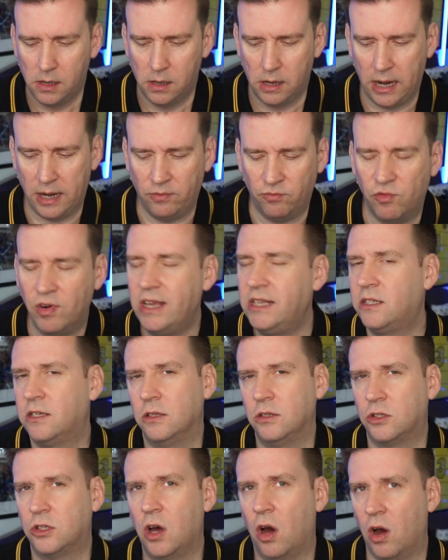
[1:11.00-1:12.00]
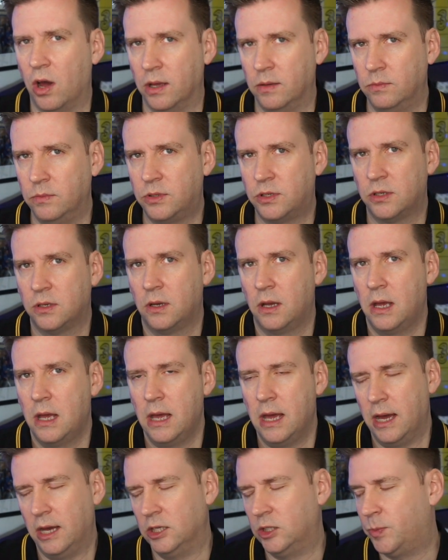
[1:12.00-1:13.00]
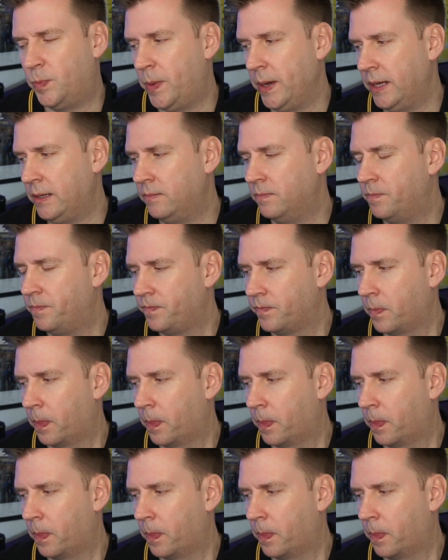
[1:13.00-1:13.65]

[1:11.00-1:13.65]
in recent times, has been